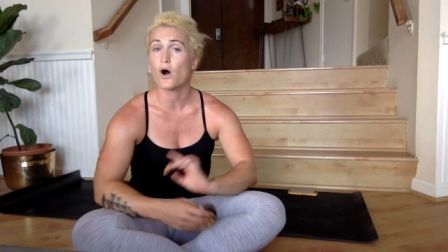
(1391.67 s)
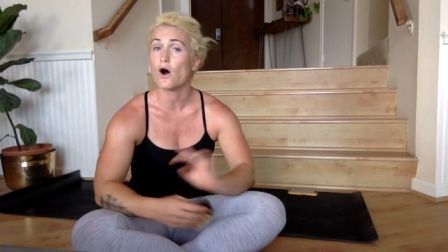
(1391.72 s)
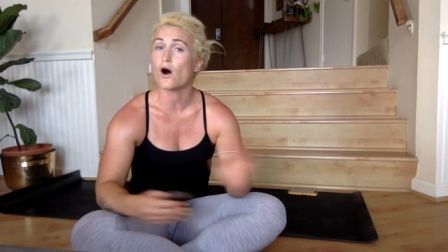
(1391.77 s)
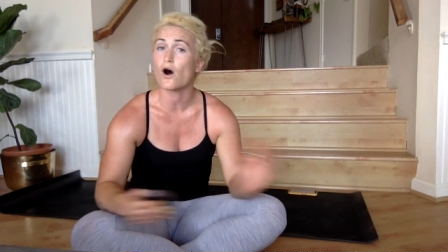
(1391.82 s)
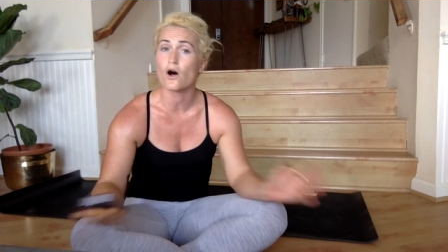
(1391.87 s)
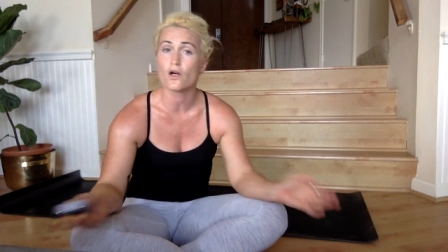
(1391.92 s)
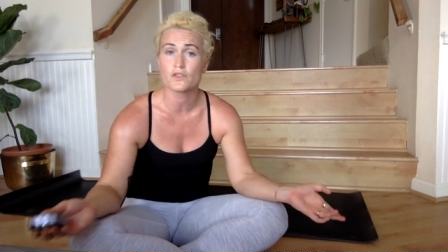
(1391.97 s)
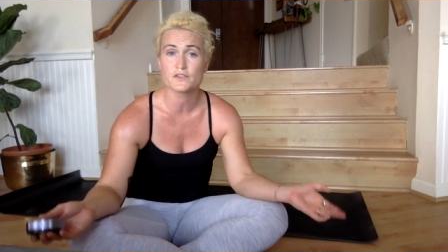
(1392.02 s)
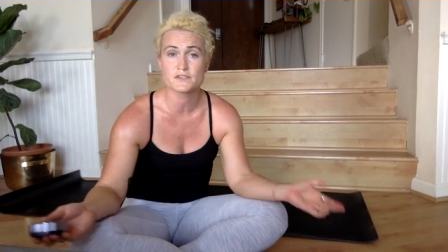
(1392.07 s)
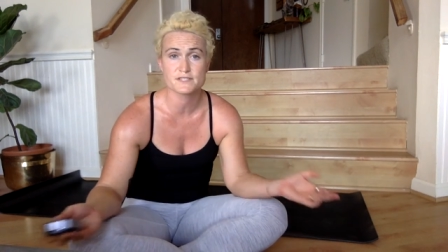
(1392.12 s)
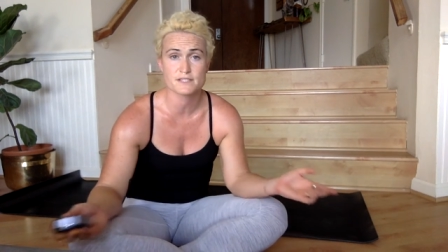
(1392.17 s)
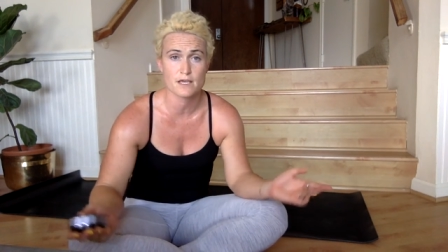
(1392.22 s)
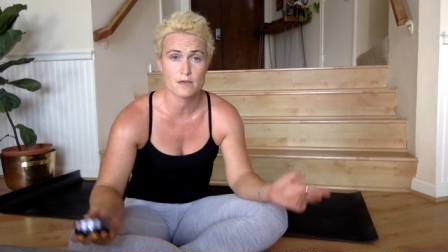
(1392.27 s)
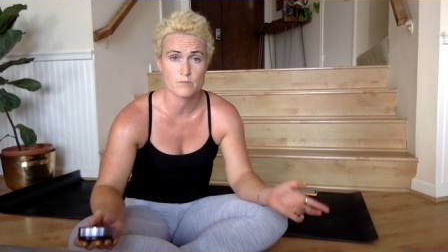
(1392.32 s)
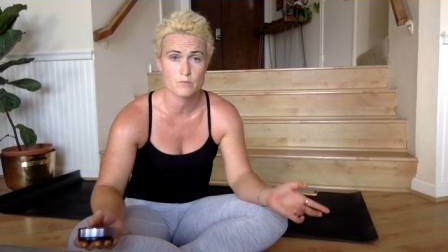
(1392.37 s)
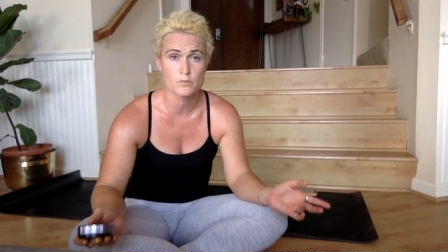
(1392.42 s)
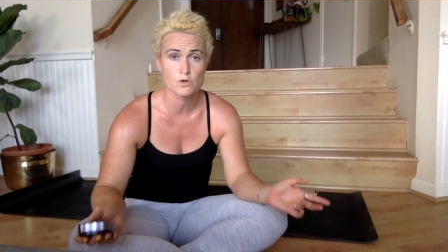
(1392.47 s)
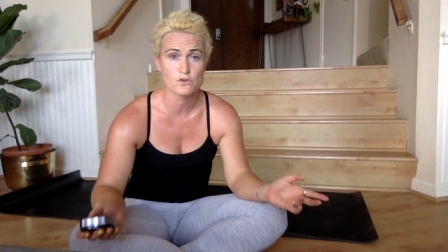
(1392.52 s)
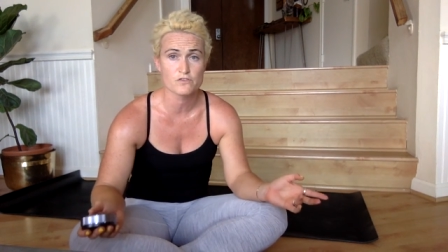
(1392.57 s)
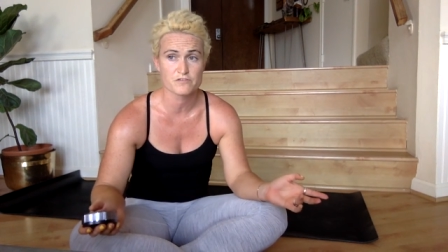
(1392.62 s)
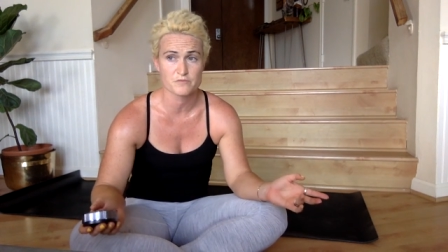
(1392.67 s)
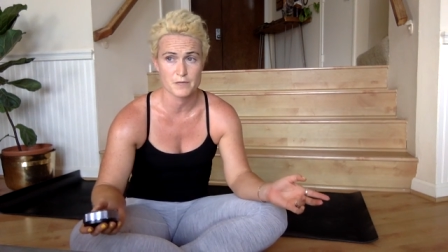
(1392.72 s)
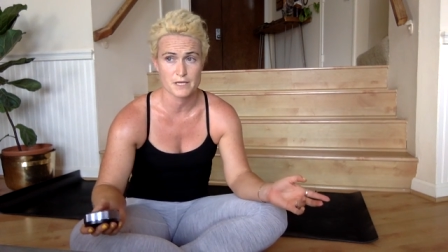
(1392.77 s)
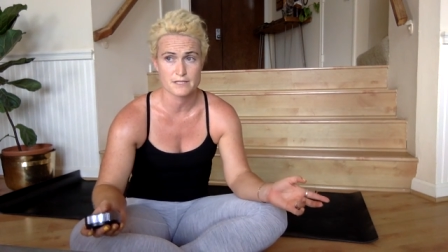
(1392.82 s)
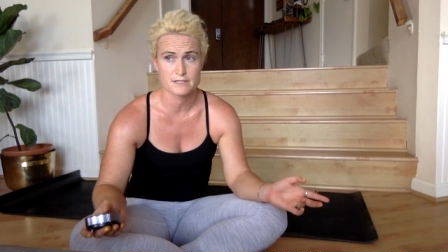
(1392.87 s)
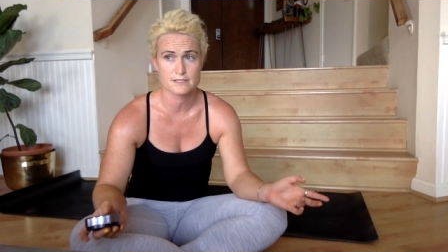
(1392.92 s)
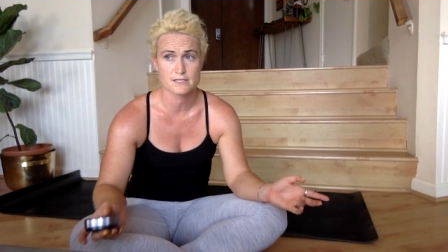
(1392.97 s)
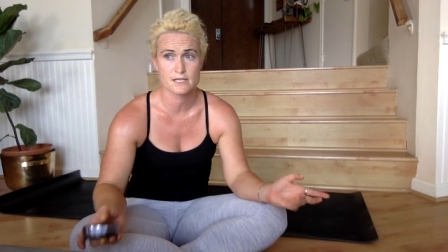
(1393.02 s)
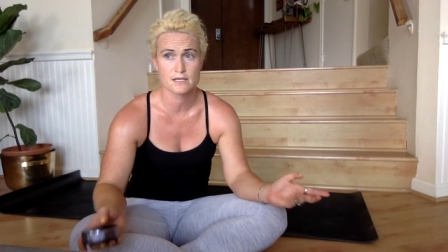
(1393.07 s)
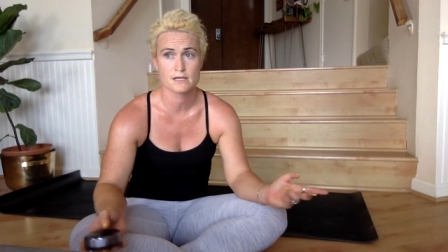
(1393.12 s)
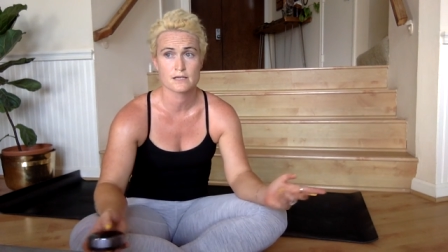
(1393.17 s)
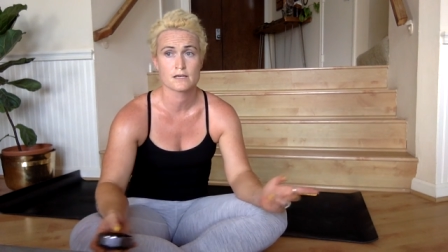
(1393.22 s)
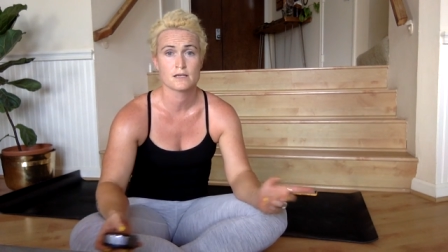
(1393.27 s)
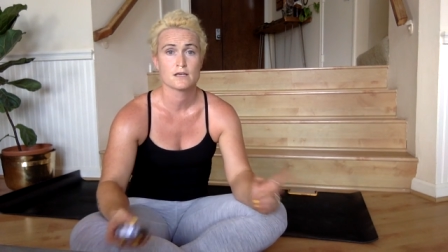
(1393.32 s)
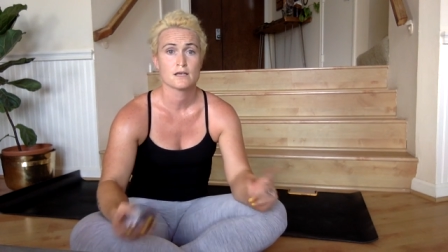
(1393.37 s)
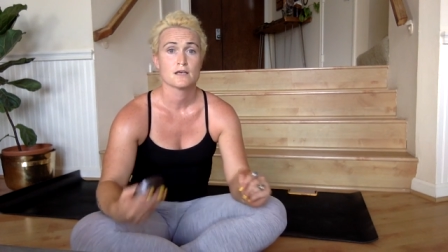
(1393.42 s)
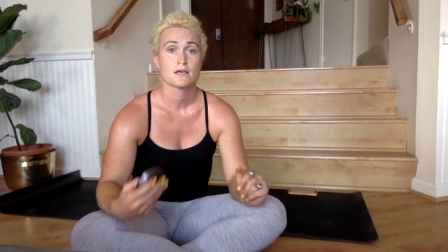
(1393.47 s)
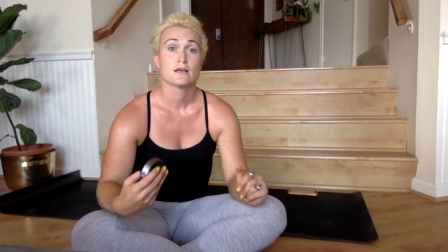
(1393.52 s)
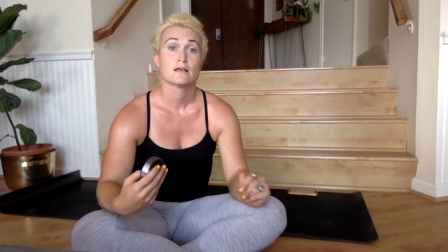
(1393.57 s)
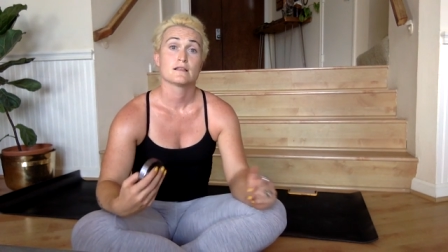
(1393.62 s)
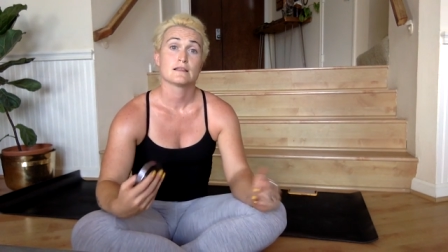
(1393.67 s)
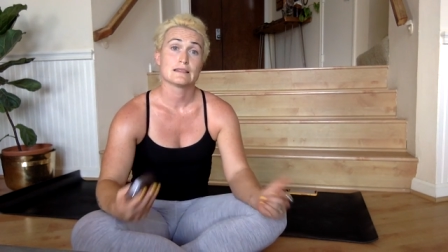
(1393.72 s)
It's all the same movements.